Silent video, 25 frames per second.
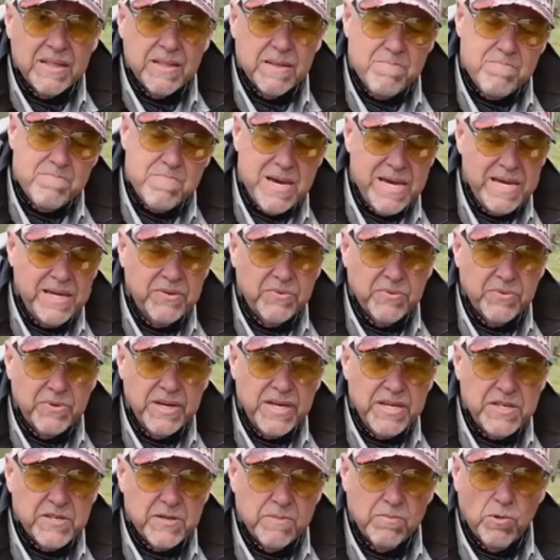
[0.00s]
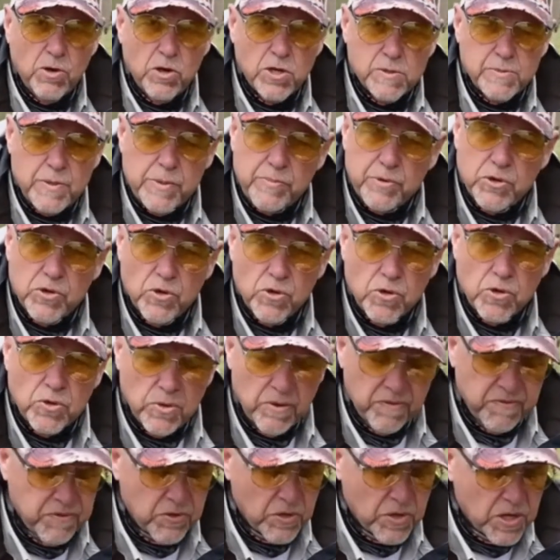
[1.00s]
The main reason most people go
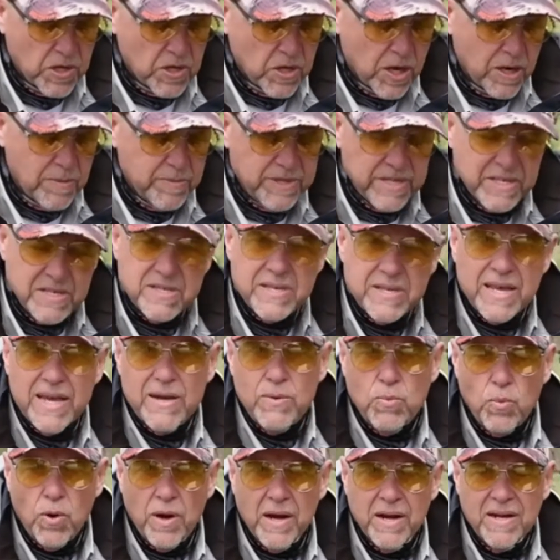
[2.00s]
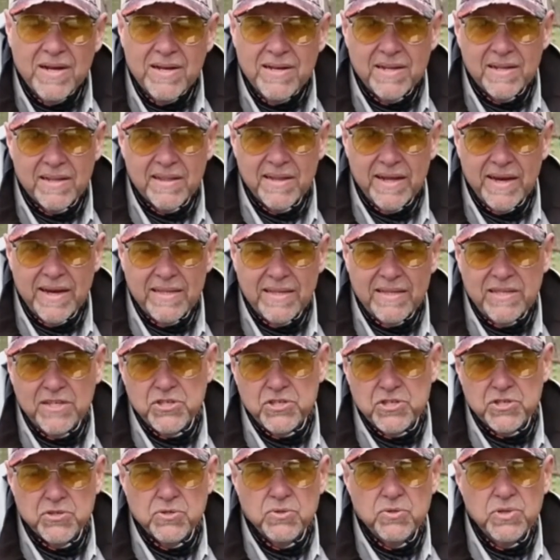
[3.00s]
to a fluorocarbon is they want line that
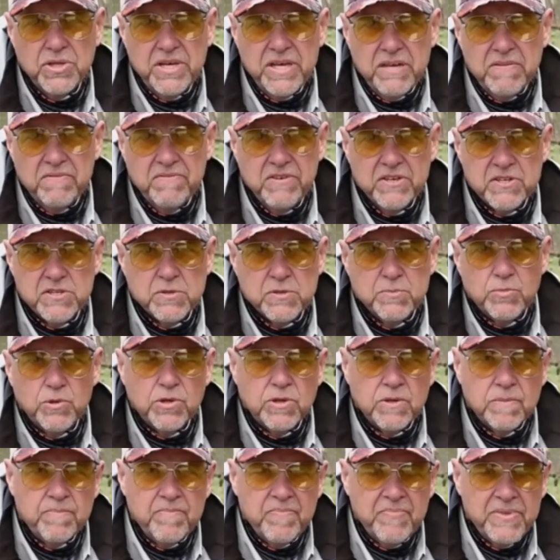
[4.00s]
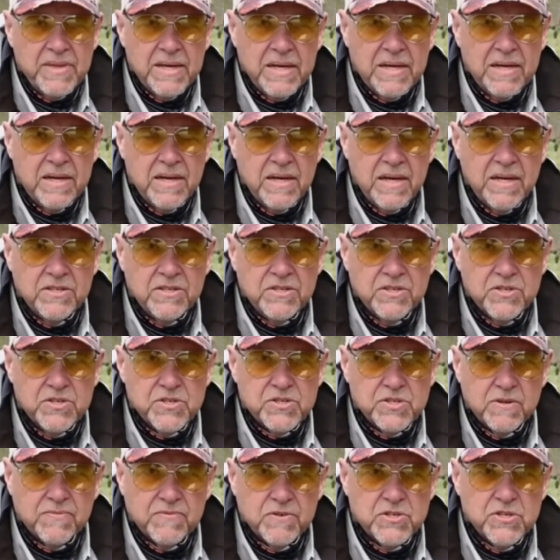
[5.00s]
is truly invisible under the
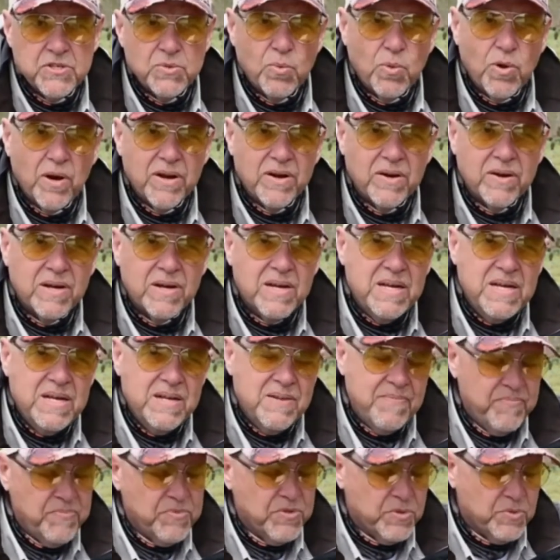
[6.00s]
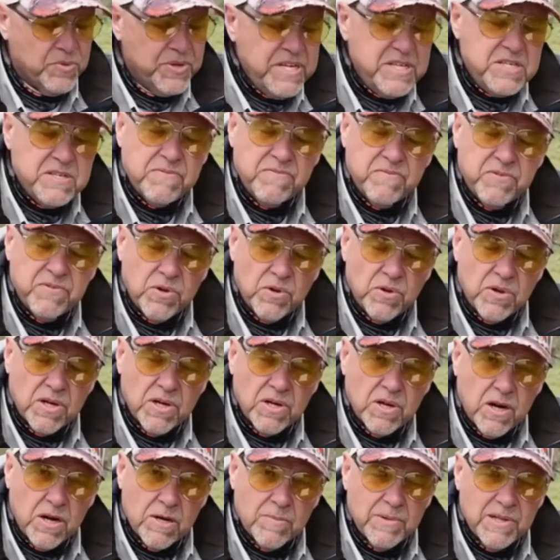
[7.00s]
surface of the water. The reason
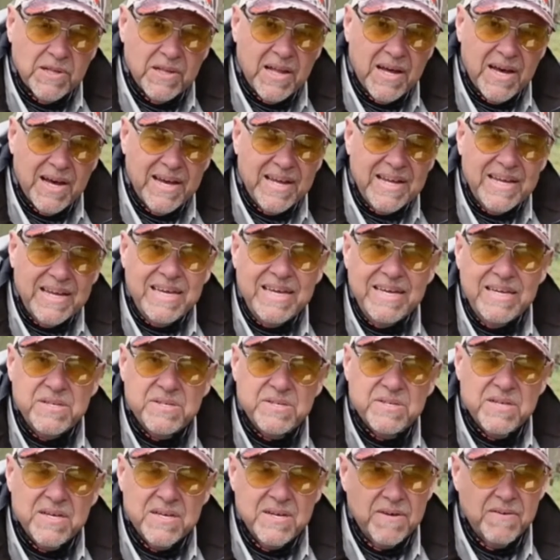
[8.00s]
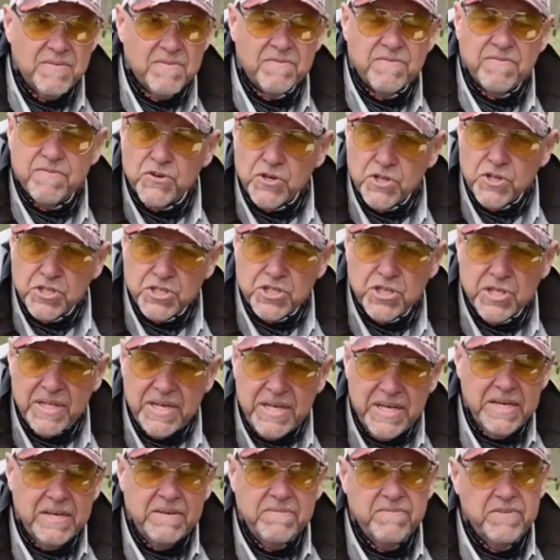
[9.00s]
fluorocarbon line is
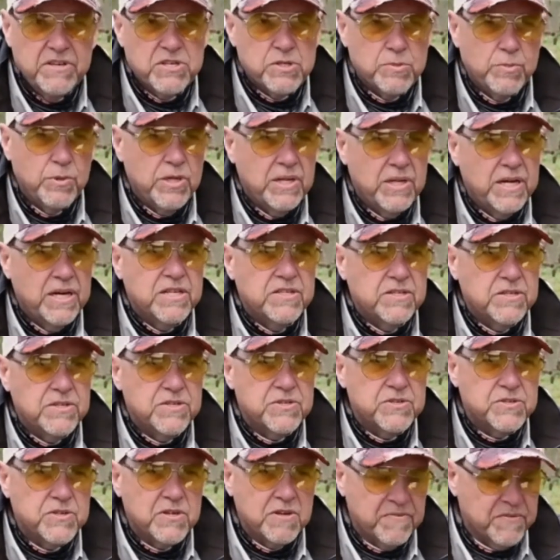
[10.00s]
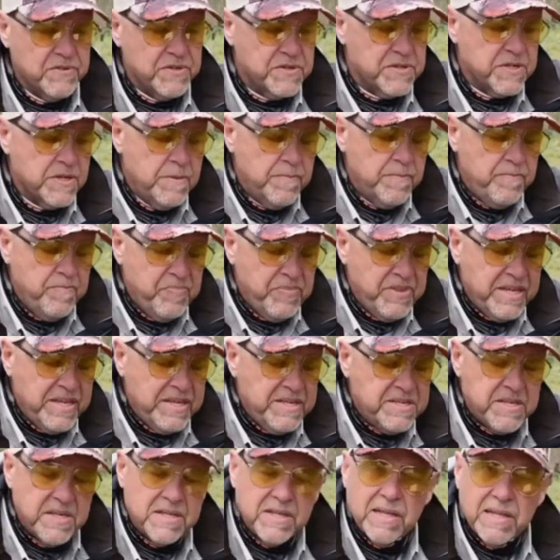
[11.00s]
virtually invisible under the surface
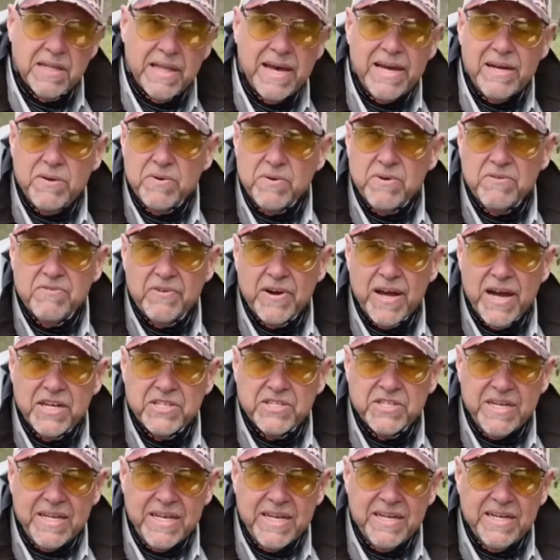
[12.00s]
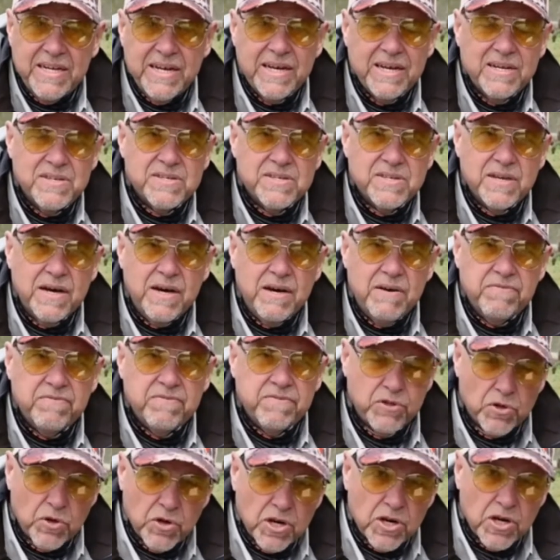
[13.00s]
is that the light refraction index of
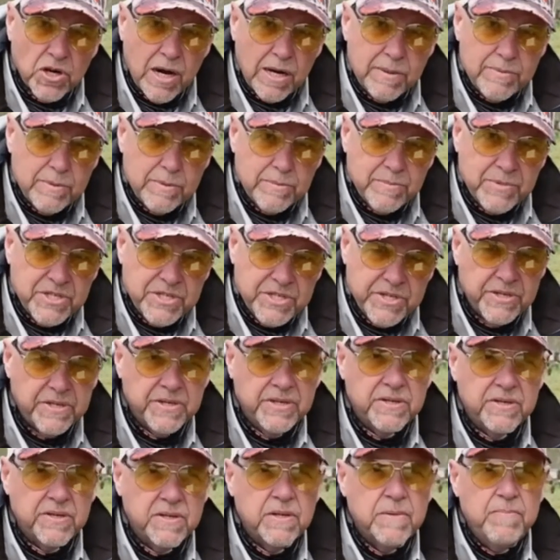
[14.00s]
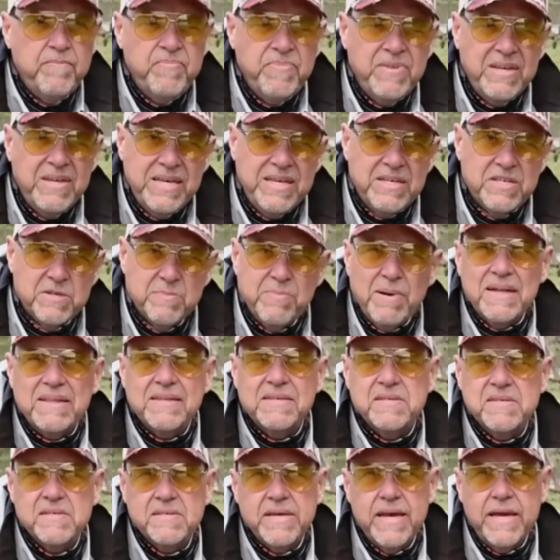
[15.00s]
fluorocarbon material is
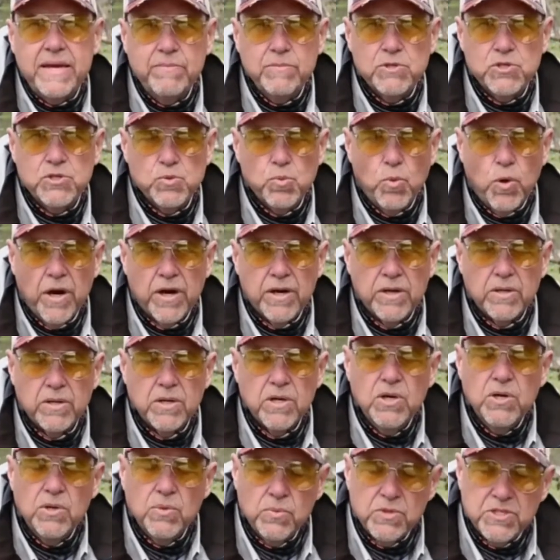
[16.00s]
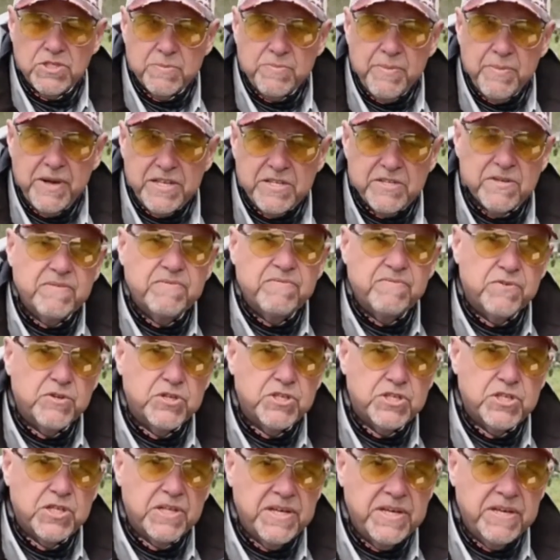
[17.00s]
about the same as water, which makes it
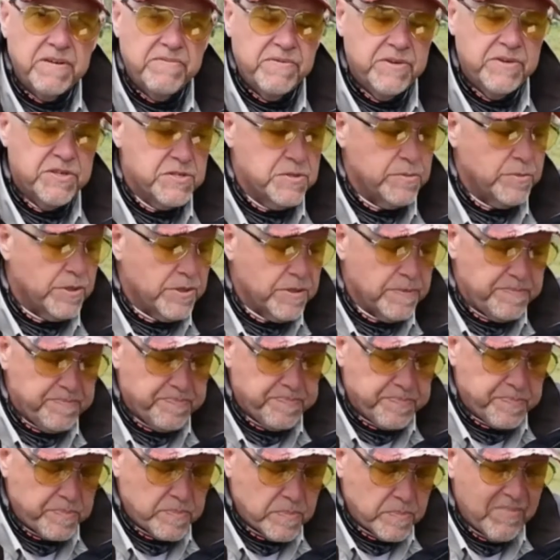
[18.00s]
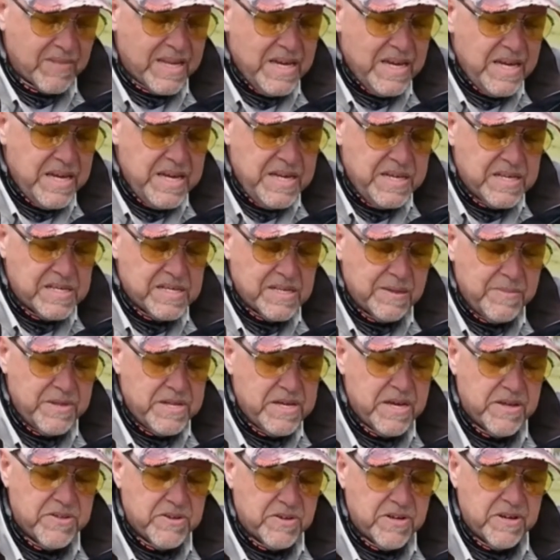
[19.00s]
virtually invisible. Some
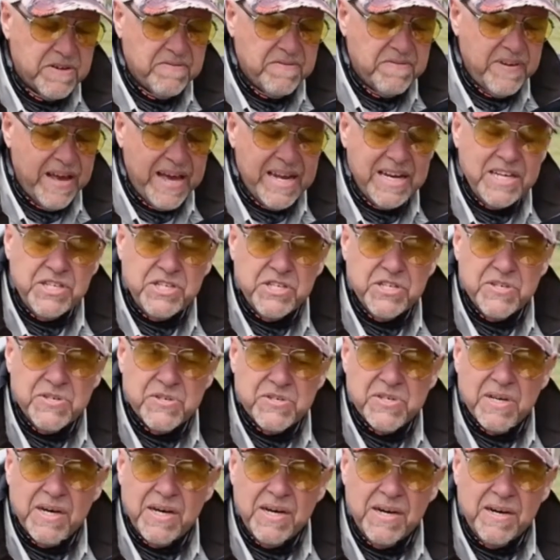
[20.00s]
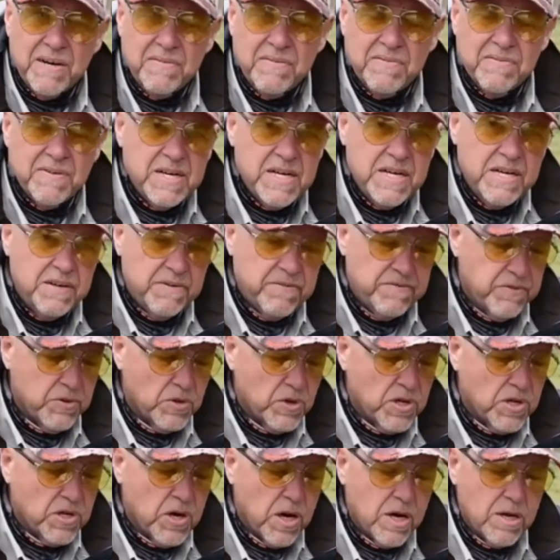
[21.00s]
of the other advantages of
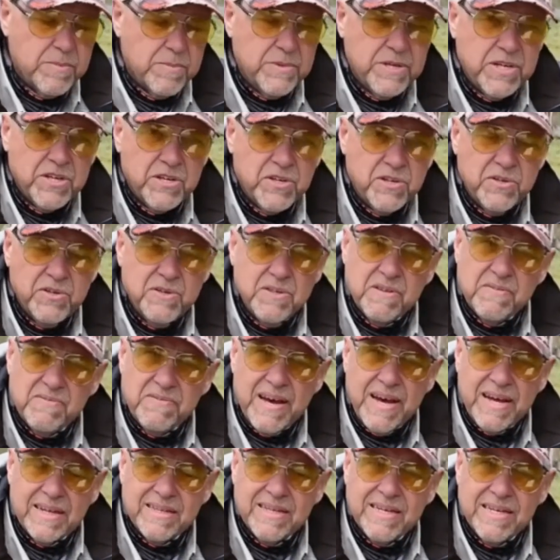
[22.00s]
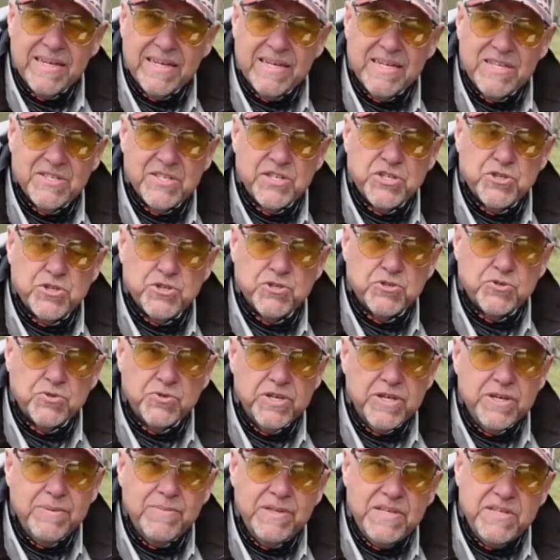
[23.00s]
fluorocarbon include the fact that it is
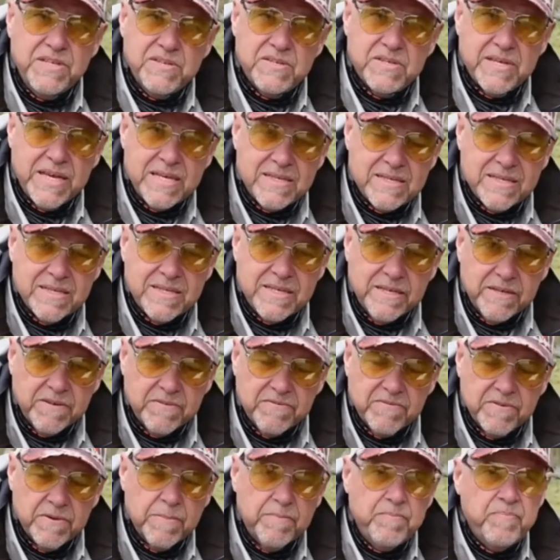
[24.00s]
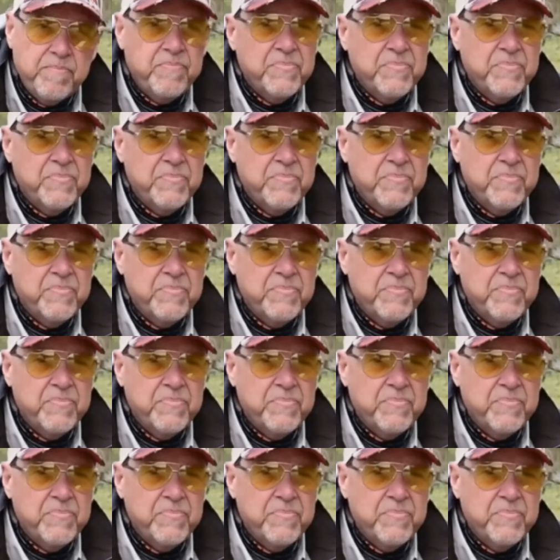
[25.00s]
extremely sensitive.